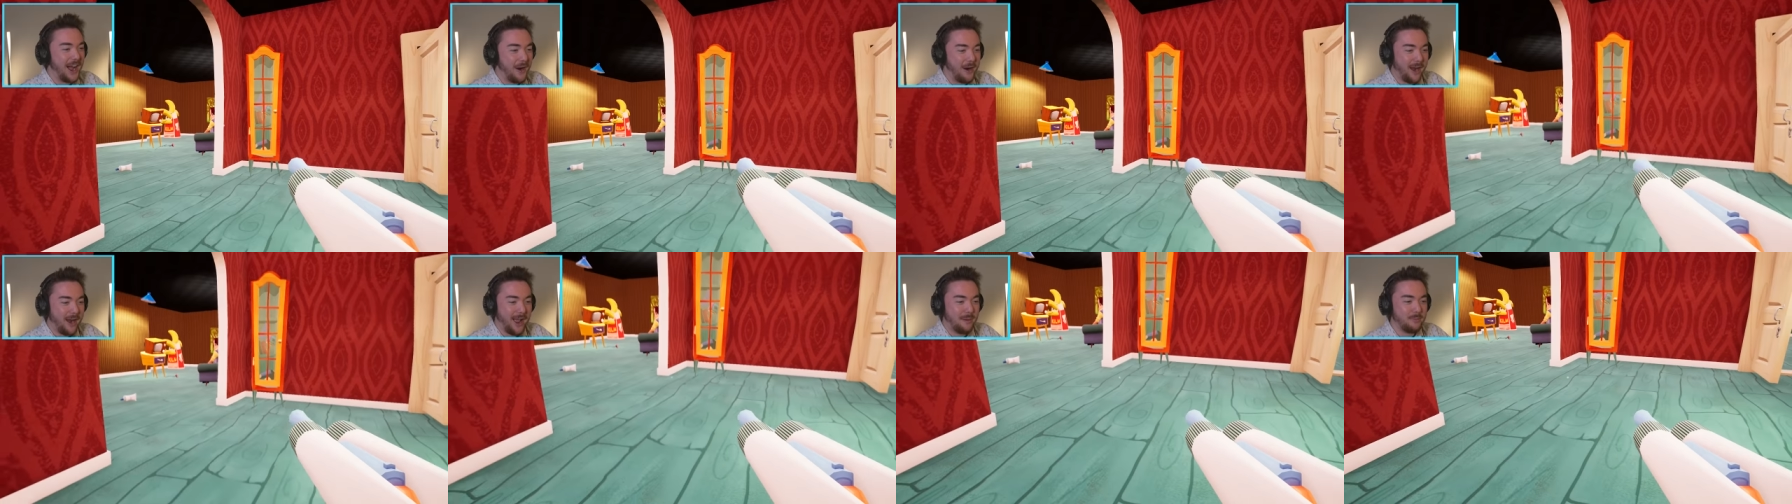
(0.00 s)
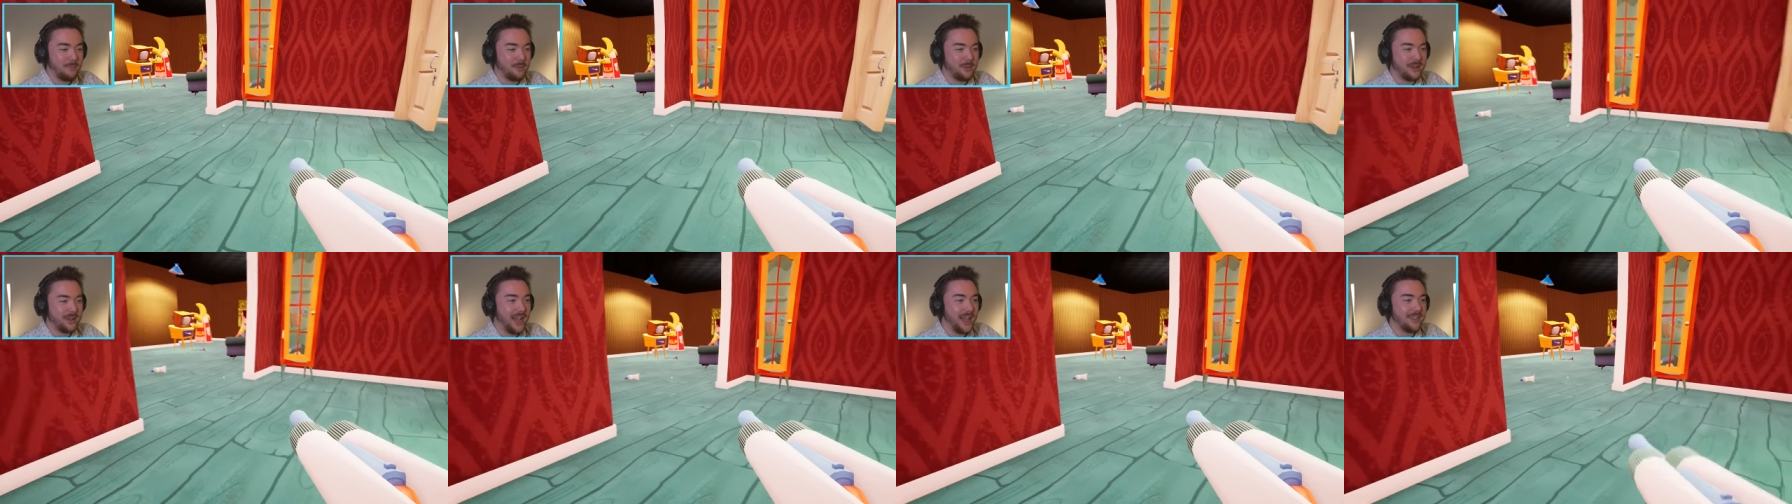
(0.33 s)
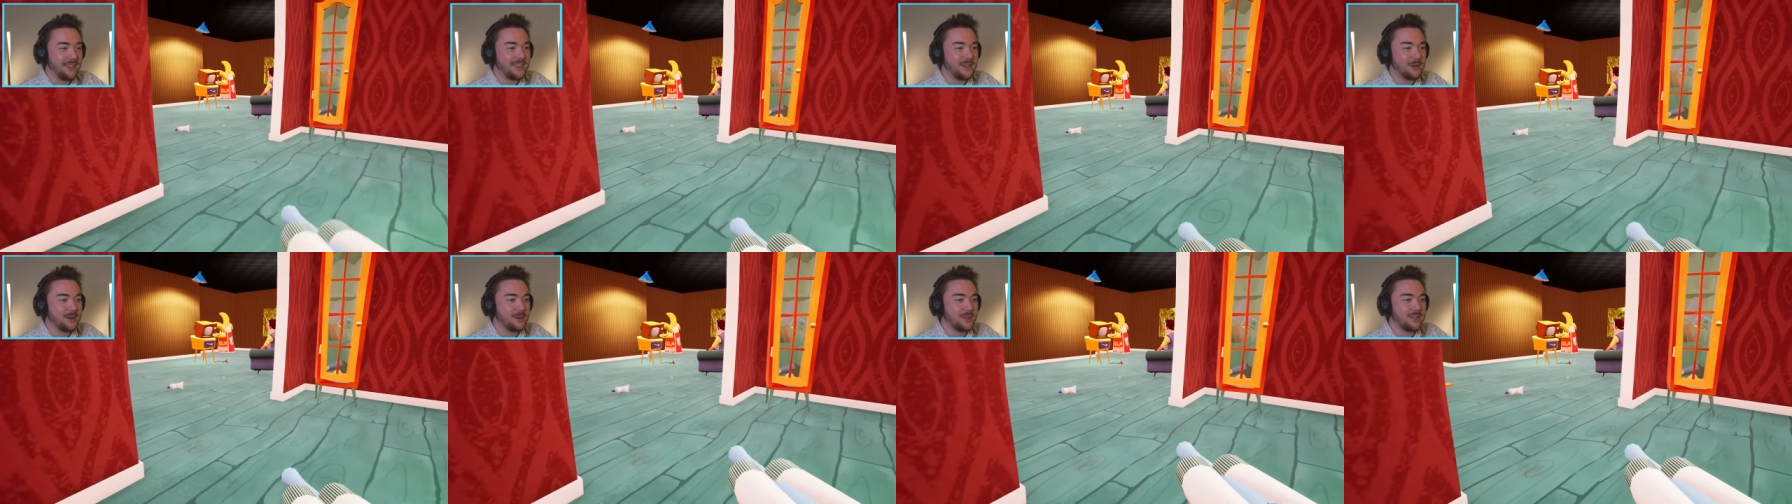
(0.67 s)
All right, but we
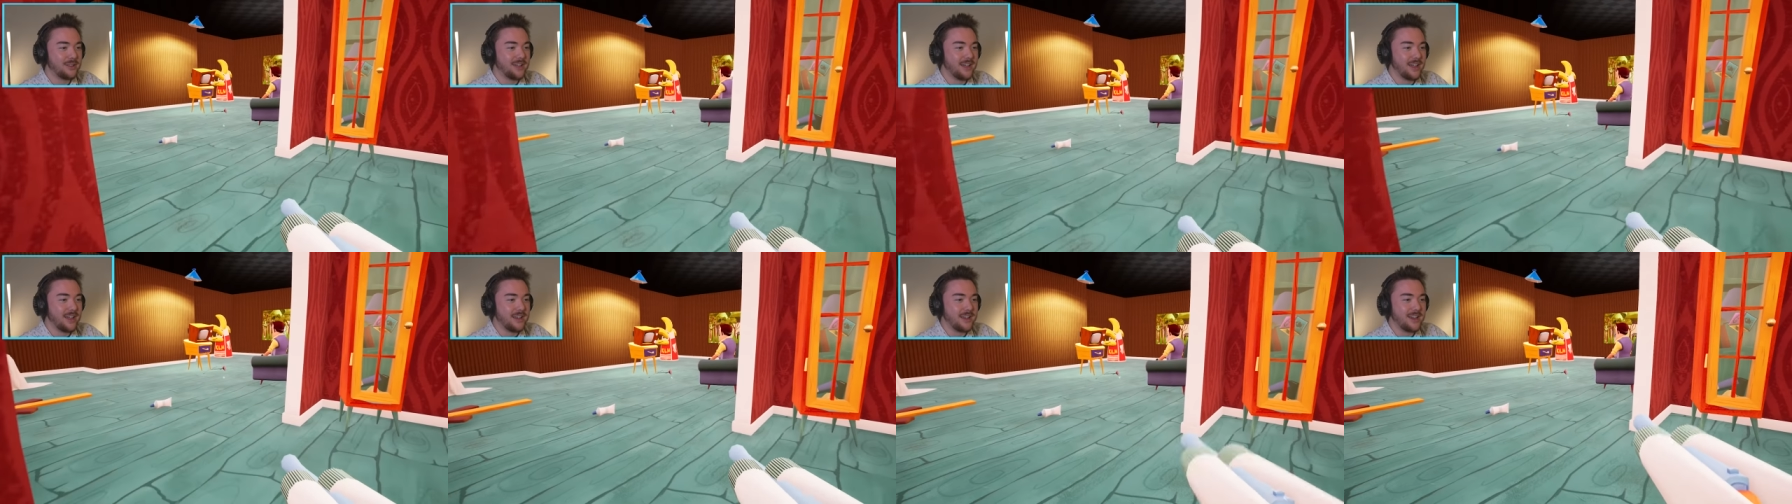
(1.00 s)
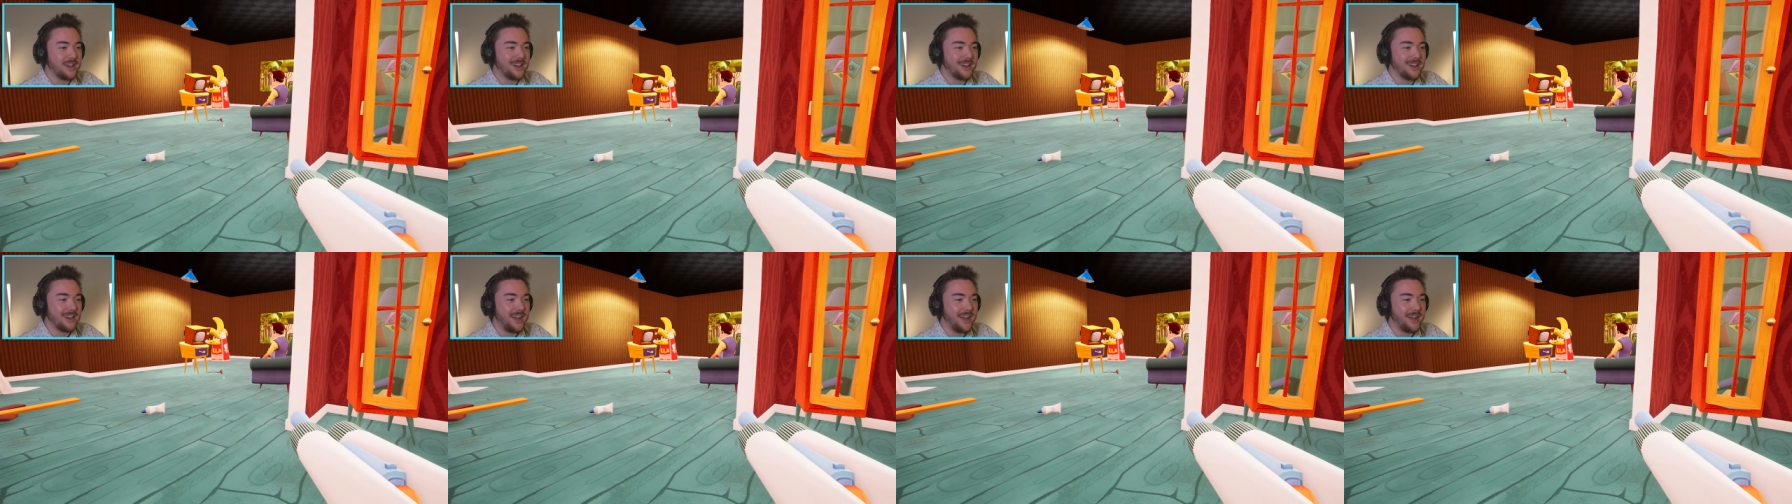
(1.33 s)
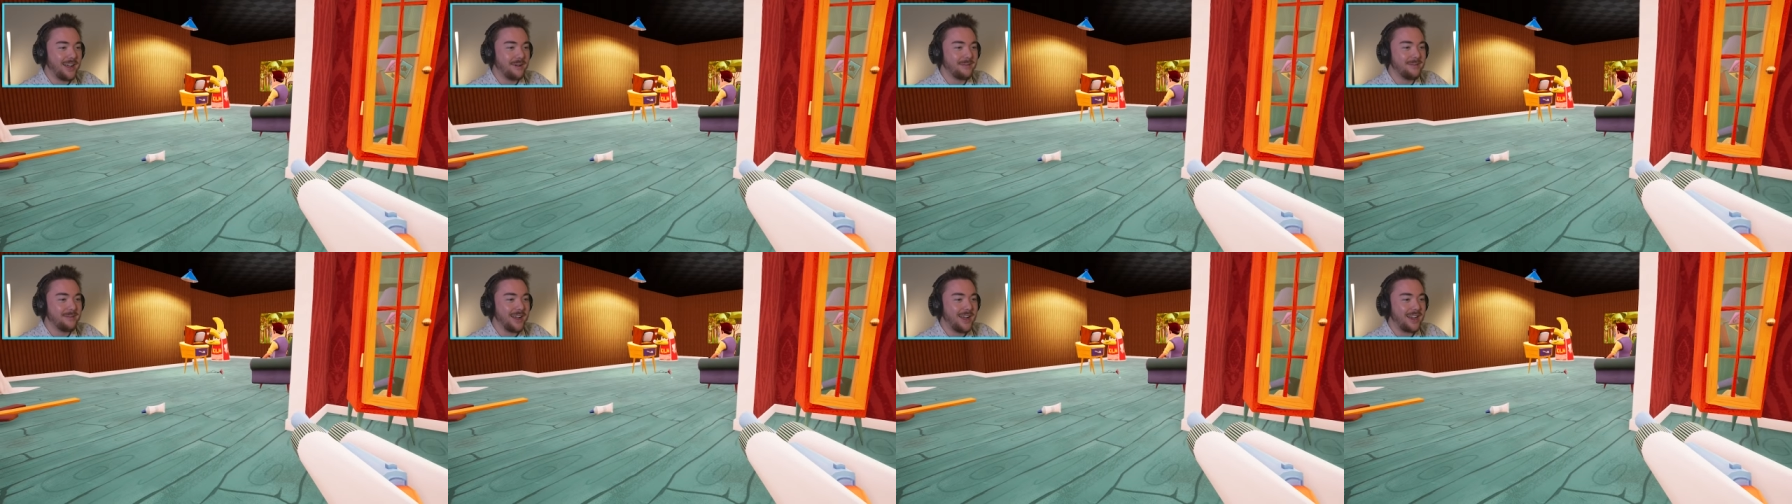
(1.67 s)
got the old gun here.
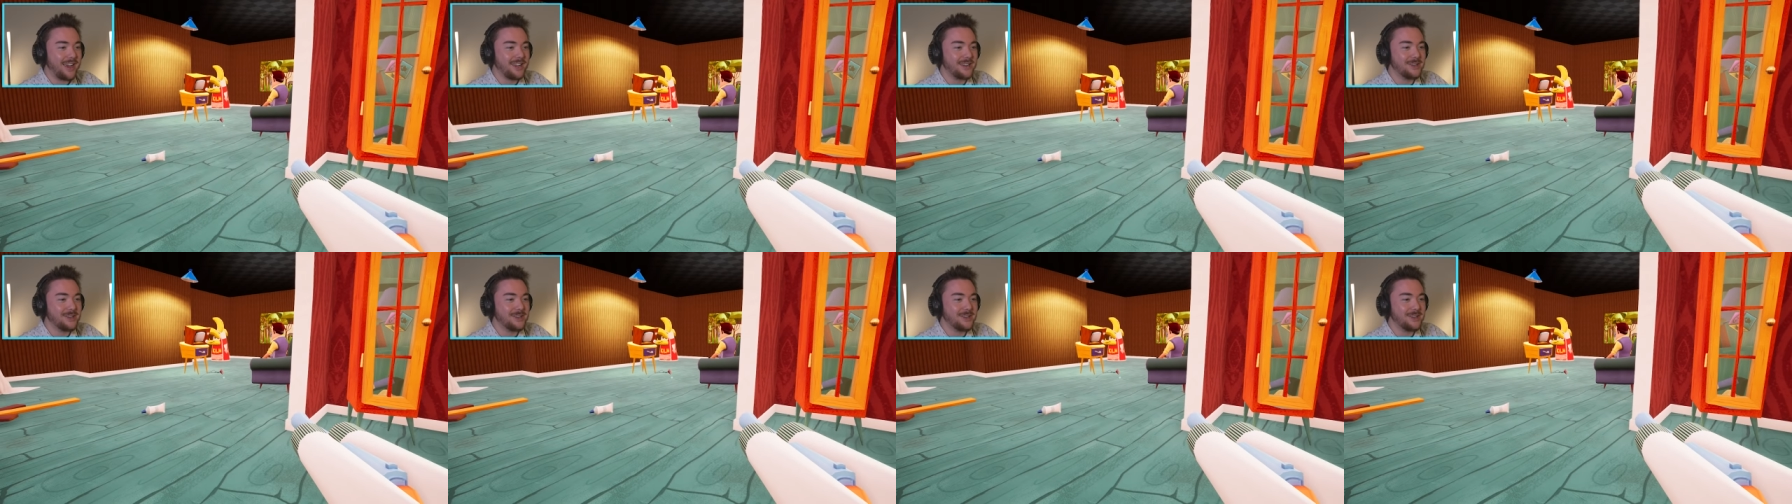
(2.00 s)
Are